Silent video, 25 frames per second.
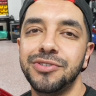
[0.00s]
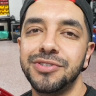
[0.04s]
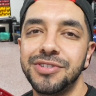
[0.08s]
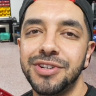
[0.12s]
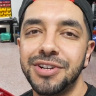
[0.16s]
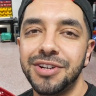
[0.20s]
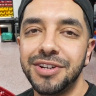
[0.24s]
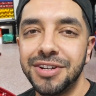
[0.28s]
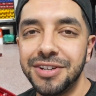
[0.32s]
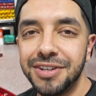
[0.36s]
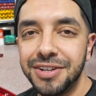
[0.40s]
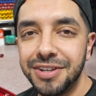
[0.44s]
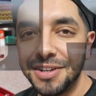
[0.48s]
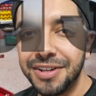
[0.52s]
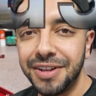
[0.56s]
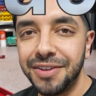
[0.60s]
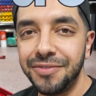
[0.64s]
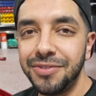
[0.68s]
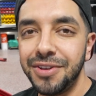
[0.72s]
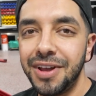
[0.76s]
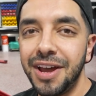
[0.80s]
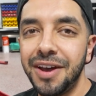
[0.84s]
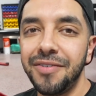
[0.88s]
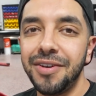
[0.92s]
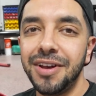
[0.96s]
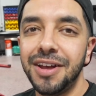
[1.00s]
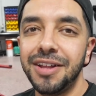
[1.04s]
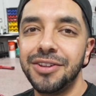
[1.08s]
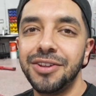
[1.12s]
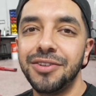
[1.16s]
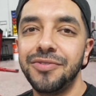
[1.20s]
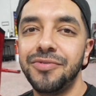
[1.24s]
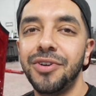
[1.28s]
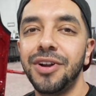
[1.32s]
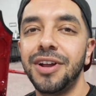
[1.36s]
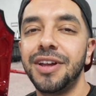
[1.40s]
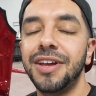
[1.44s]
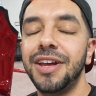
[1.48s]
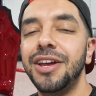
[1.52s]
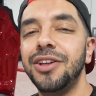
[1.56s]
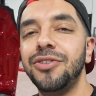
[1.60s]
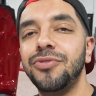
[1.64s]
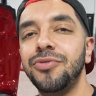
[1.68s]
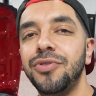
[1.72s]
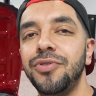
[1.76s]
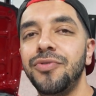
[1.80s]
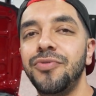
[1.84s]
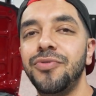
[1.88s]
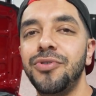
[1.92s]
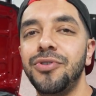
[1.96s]
started, if you haven't entered for our
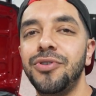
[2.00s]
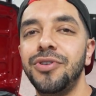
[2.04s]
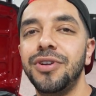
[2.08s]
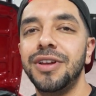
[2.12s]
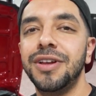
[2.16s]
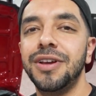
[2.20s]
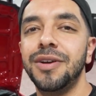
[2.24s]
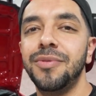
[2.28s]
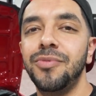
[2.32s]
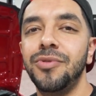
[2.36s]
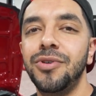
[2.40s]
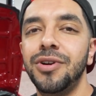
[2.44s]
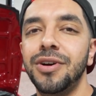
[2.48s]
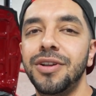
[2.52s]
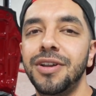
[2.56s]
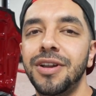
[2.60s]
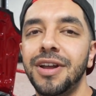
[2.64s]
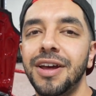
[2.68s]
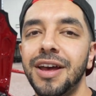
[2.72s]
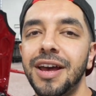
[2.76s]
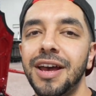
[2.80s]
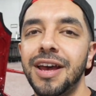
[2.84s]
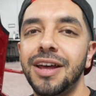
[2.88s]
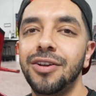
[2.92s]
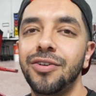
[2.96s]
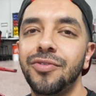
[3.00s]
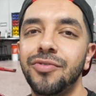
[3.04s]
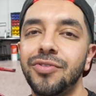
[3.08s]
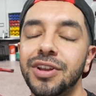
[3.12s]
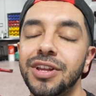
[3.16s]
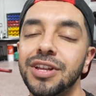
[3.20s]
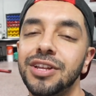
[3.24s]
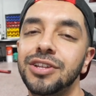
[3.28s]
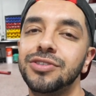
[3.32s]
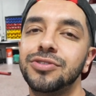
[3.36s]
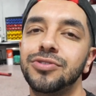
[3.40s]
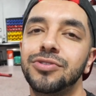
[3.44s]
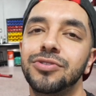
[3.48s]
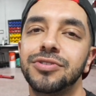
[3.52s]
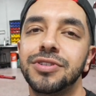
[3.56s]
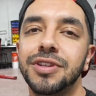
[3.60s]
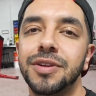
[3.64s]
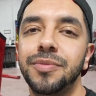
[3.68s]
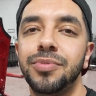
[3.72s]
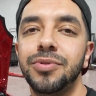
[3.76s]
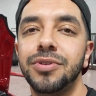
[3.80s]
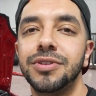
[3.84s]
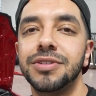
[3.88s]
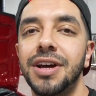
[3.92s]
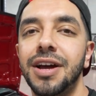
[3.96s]
K24 EM1, head over to
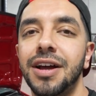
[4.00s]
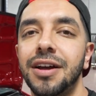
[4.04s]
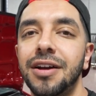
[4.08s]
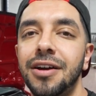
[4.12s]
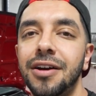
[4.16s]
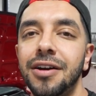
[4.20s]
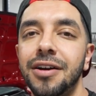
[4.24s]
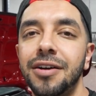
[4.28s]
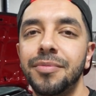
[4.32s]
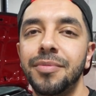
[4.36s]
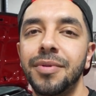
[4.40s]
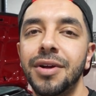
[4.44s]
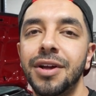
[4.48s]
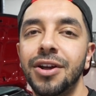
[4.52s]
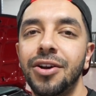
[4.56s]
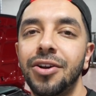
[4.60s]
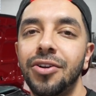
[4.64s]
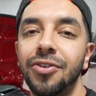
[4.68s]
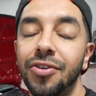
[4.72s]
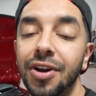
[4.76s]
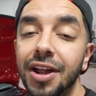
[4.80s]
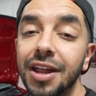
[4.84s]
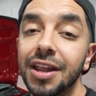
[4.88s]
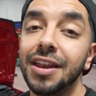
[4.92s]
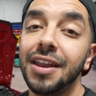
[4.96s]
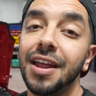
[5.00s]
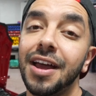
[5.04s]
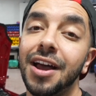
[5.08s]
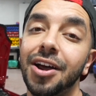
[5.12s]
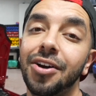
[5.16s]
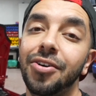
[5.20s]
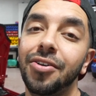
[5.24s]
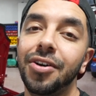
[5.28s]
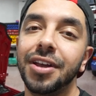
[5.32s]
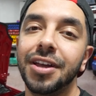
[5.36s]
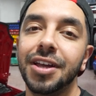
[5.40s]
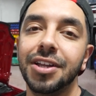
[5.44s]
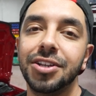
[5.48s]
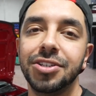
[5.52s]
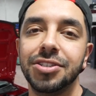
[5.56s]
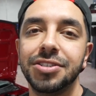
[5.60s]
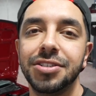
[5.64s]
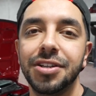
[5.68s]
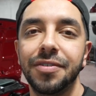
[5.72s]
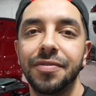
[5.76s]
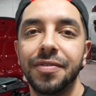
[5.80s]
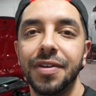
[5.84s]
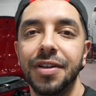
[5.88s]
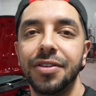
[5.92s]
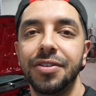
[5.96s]
eastcoastimport.com right now and get
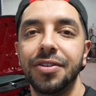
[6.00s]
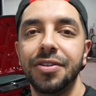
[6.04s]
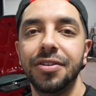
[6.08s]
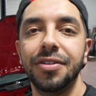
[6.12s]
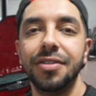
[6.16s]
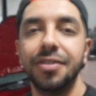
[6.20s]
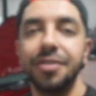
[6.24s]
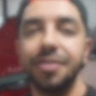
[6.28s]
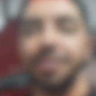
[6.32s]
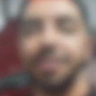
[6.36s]
yourself entered.